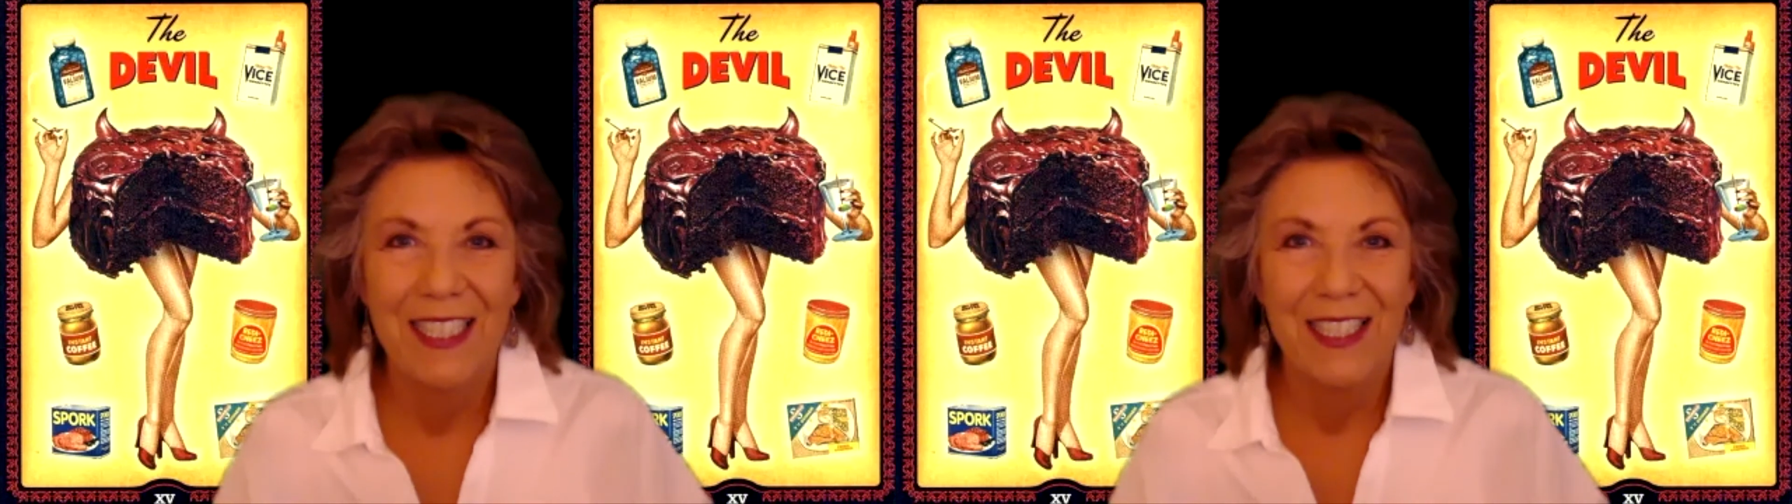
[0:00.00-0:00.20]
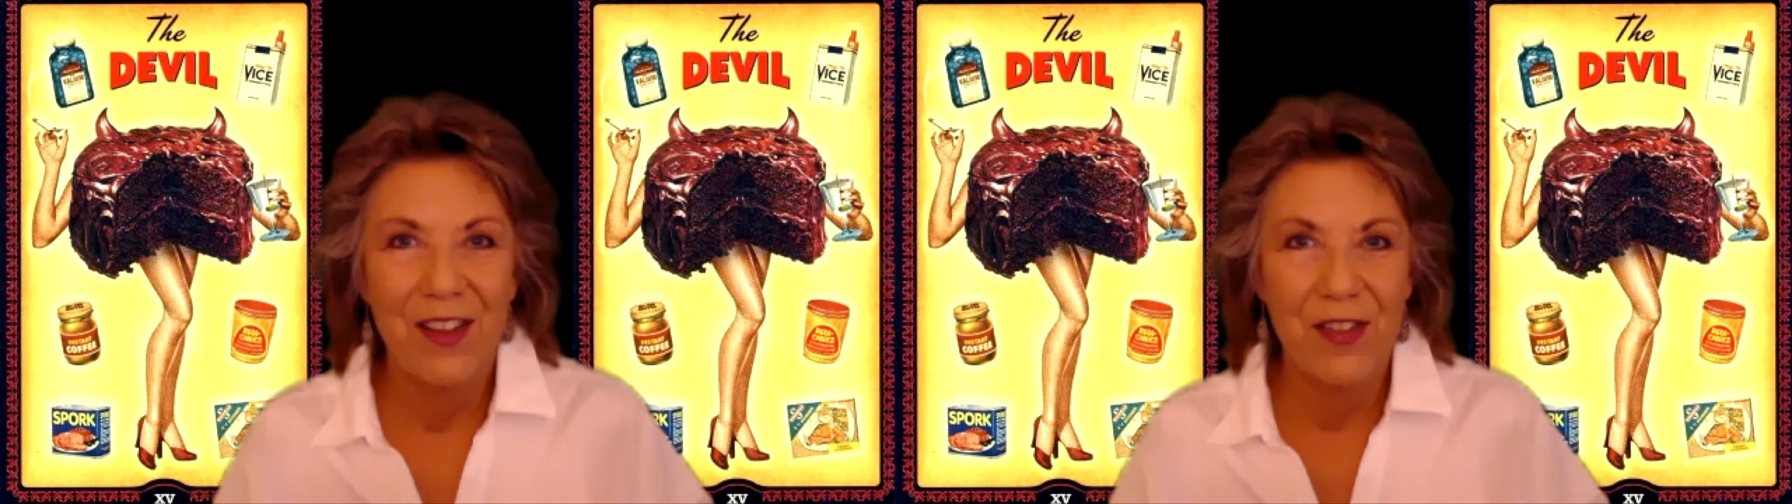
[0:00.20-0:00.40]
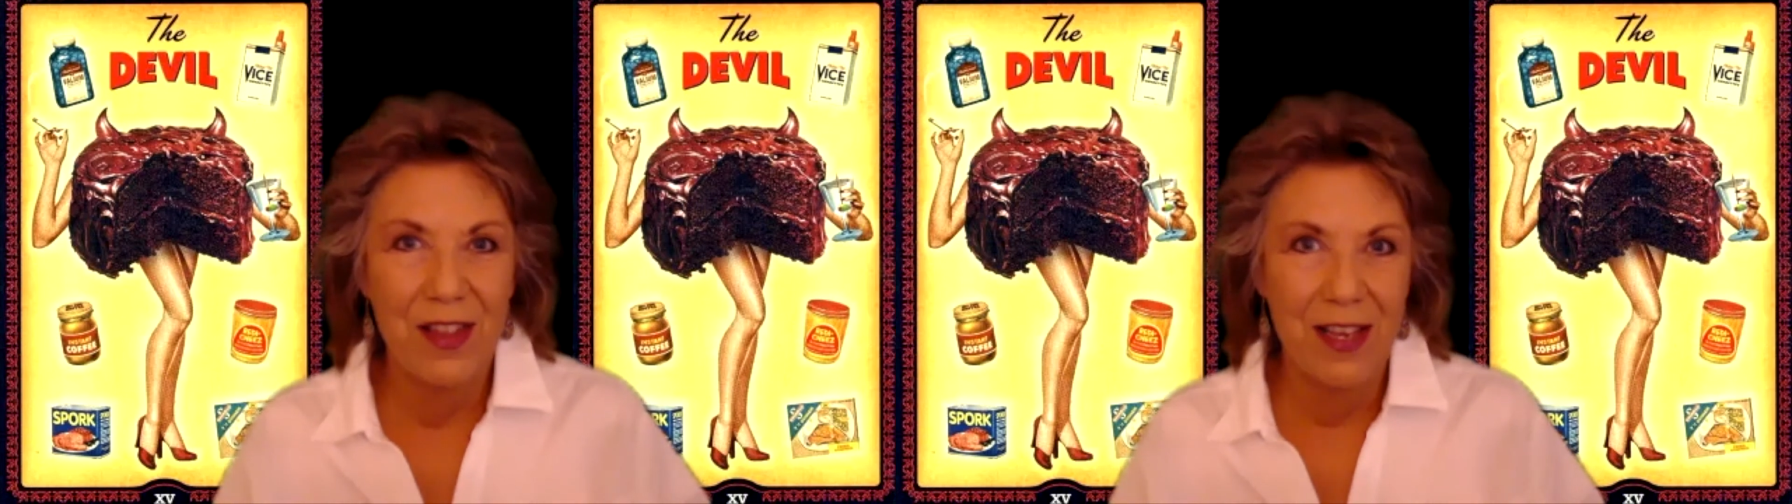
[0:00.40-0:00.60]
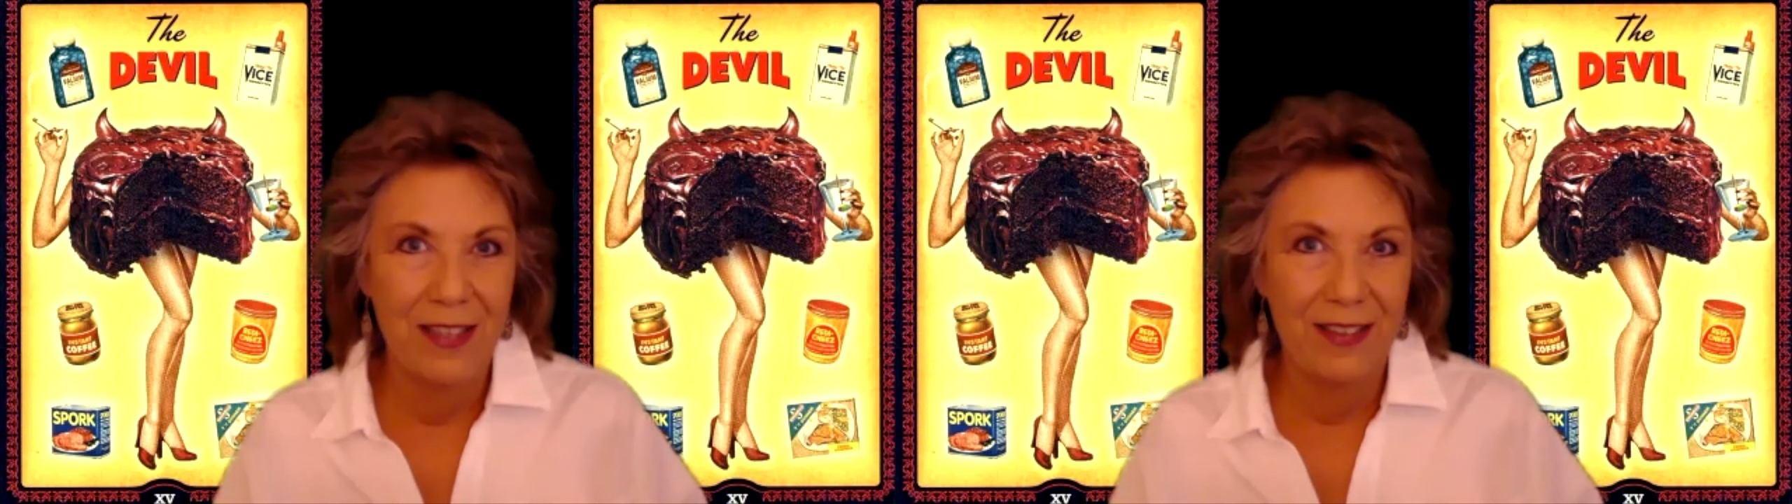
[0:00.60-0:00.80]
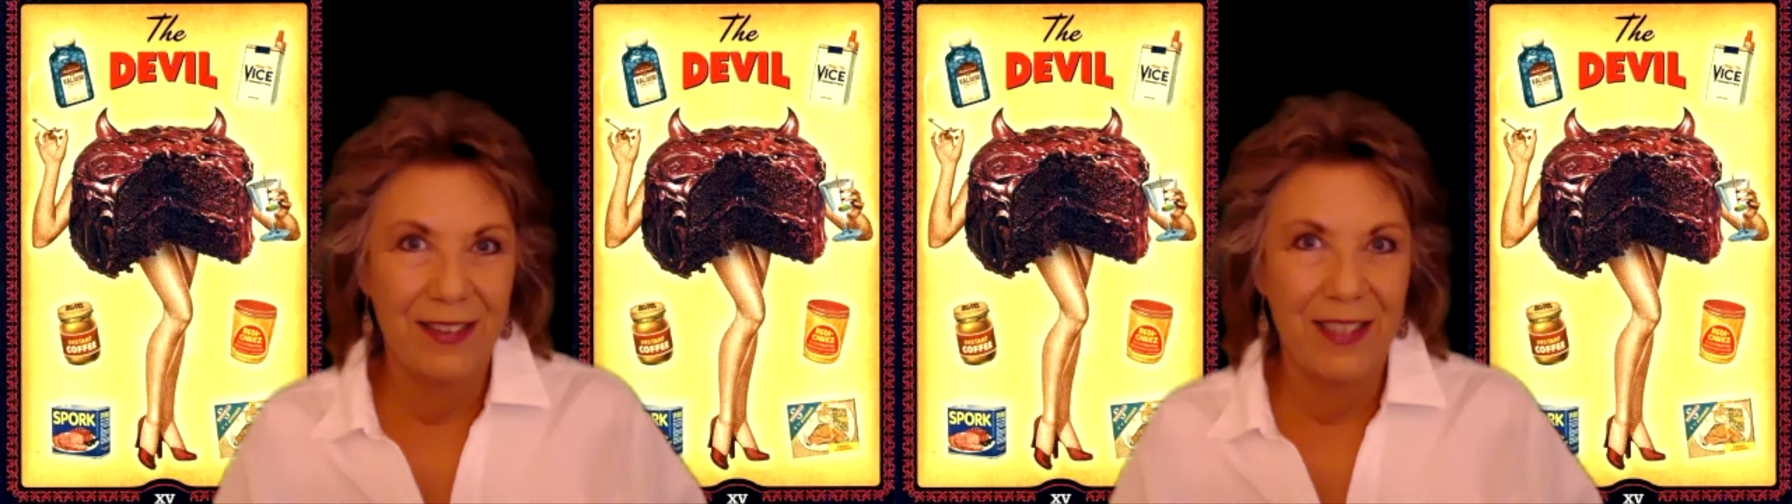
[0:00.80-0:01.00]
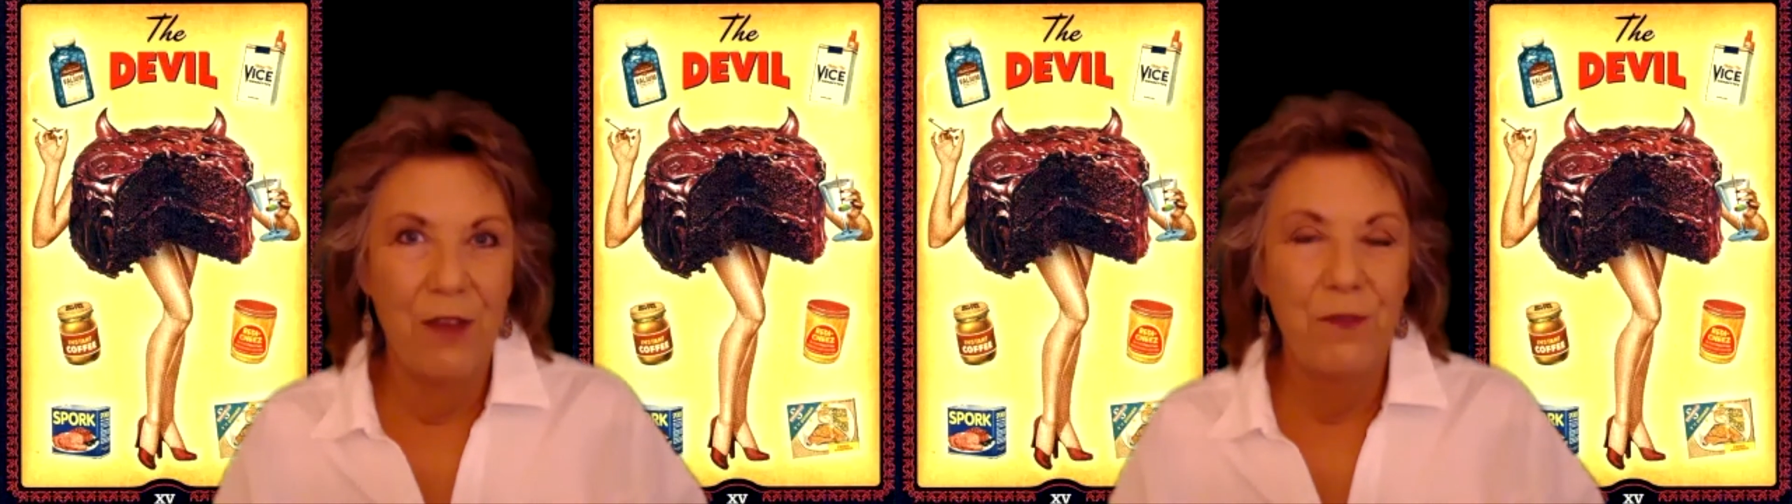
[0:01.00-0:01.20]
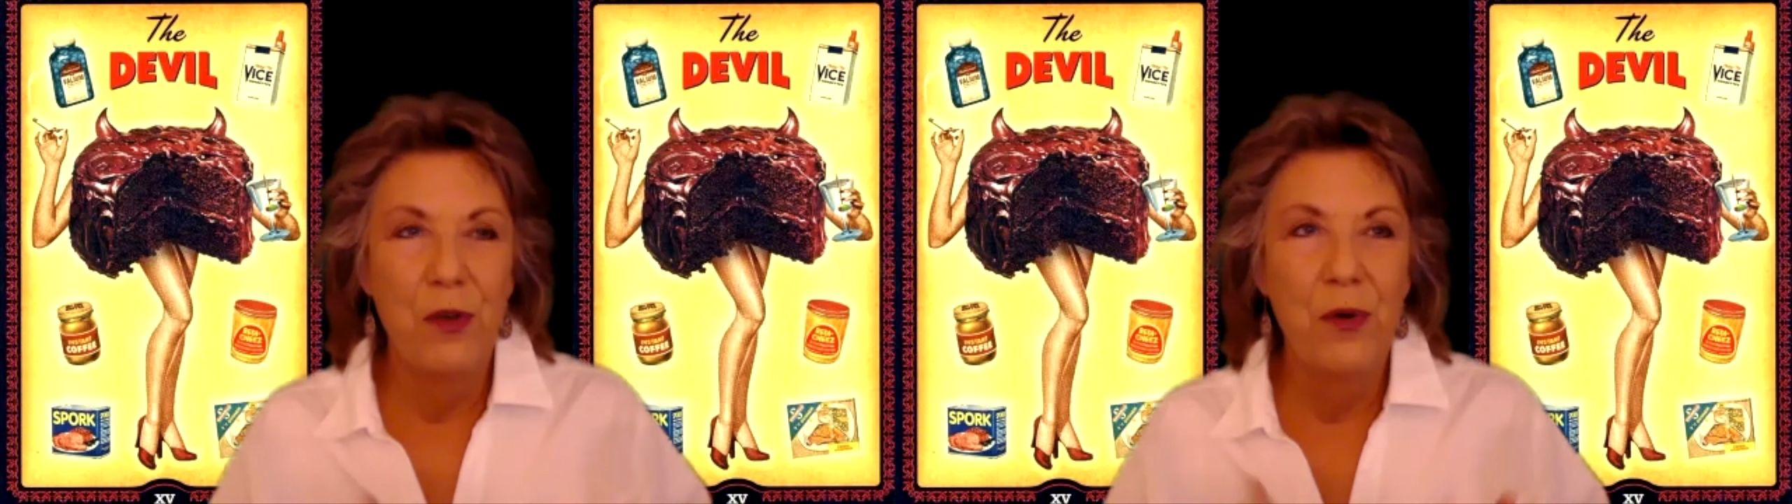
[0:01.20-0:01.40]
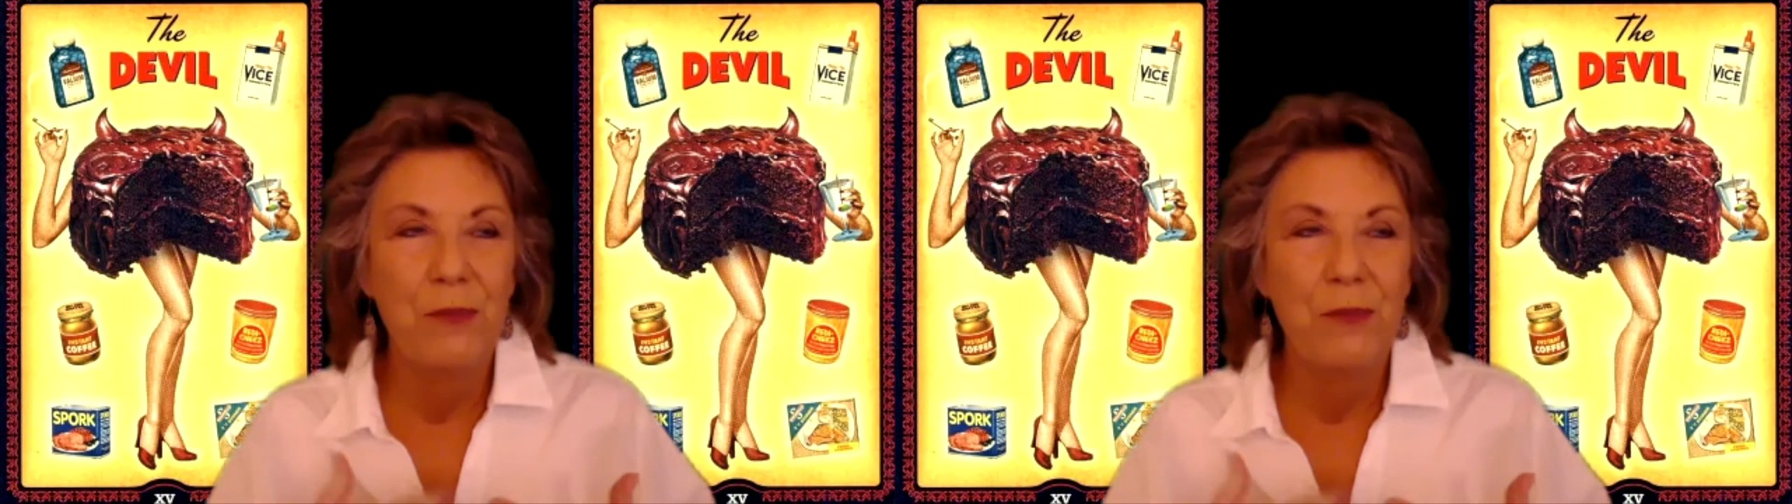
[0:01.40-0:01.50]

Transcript: this, if you